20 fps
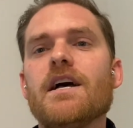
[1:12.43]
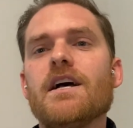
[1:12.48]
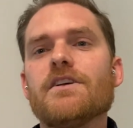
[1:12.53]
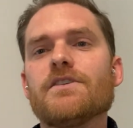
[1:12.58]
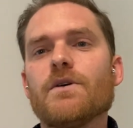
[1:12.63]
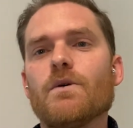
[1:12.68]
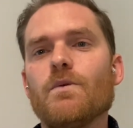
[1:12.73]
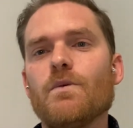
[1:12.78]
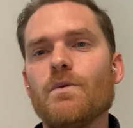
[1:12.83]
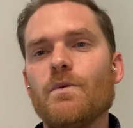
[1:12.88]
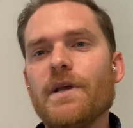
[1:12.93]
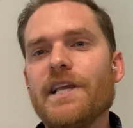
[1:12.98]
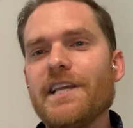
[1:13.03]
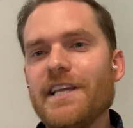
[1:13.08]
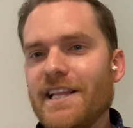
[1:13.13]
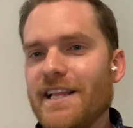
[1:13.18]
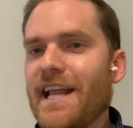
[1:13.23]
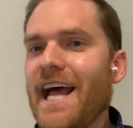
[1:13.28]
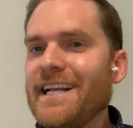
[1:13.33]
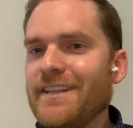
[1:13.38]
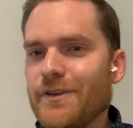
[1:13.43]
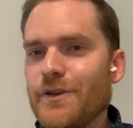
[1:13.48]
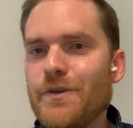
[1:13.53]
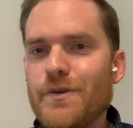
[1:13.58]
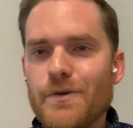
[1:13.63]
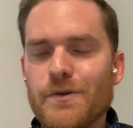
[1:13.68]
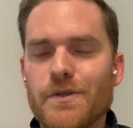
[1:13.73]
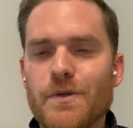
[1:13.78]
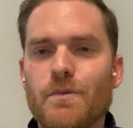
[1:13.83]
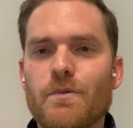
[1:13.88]
So we like to
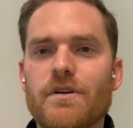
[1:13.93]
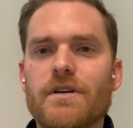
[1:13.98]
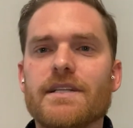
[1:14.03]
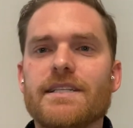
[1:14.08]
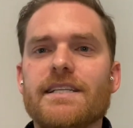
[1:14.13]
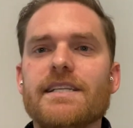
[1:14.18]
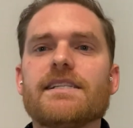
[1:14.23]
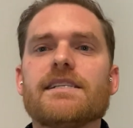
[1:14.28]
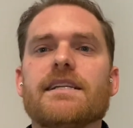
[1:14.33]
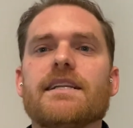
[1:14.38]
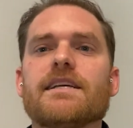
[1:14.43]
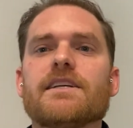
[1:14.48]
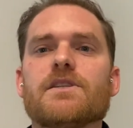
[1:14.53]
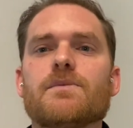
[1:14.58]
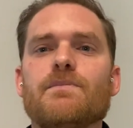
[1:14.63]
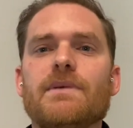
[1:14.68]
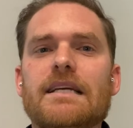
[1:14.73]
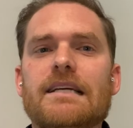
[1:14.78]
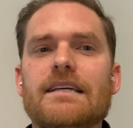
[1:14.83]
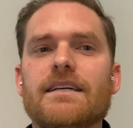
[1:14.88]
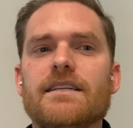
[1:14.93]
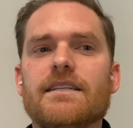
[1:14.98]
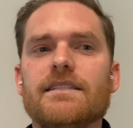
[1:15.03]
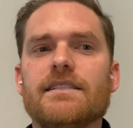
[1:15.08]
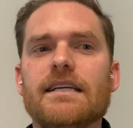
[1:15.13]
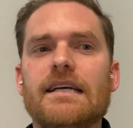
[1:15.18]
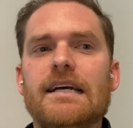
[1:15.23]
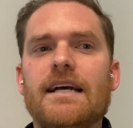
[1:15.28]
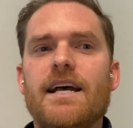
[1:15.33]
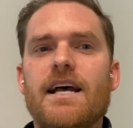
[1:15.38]
use the word dizziness because
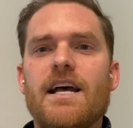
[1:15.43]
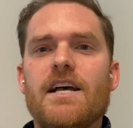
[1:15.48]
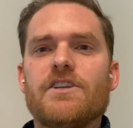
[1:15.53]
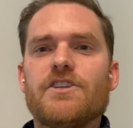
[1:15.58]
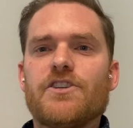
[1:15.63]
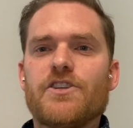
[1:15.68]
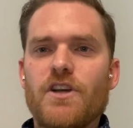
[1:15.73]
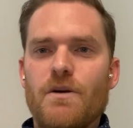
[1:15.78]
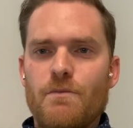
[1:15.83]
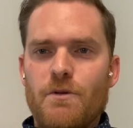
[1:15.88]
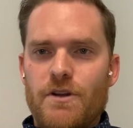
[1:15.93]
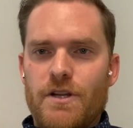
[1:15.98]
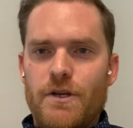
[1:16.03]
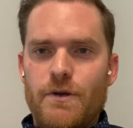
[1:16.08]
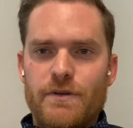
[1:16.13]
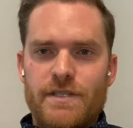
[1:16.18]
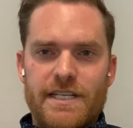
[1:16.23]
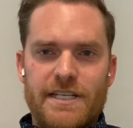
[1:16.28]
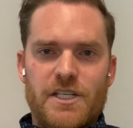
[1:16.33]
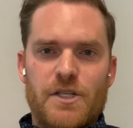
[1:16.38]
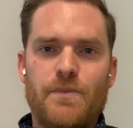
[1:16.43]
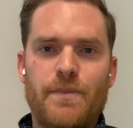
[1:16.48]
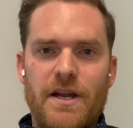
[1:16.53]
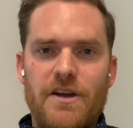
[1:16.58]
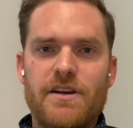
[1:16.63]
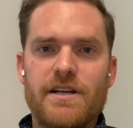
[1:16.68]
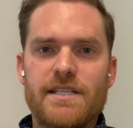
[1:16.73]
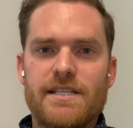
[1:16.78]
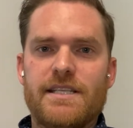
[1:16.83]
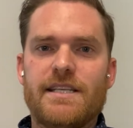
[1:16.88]
someone who is
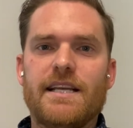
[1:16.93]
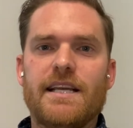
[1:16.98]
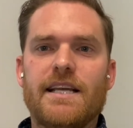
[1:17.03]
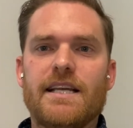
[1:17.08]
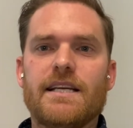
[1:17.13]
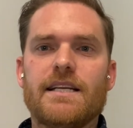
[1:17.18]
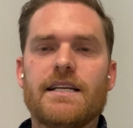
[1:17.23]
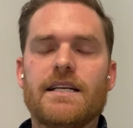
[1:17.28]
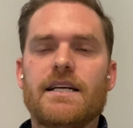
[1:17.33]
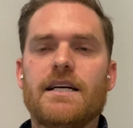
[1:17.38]
experiencing